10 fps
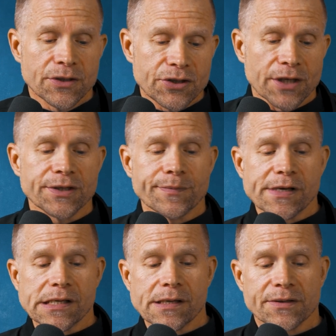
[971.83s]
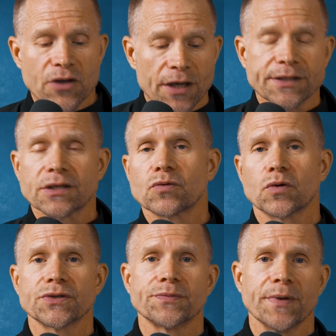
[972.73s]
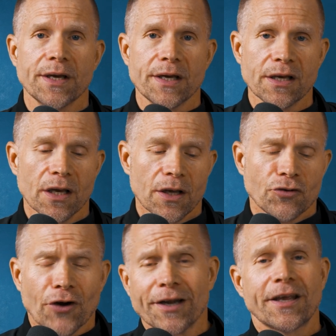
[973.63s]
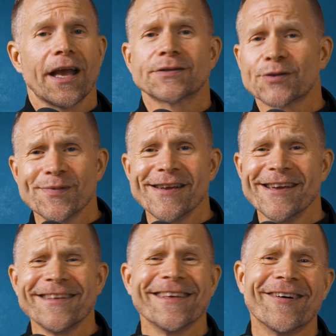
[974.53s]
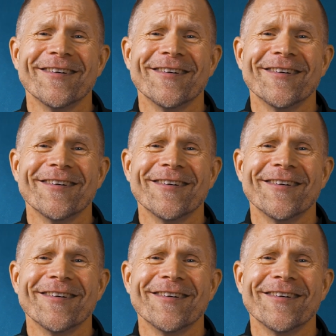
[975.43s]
judging me, toxic towards me, trying to cancel me,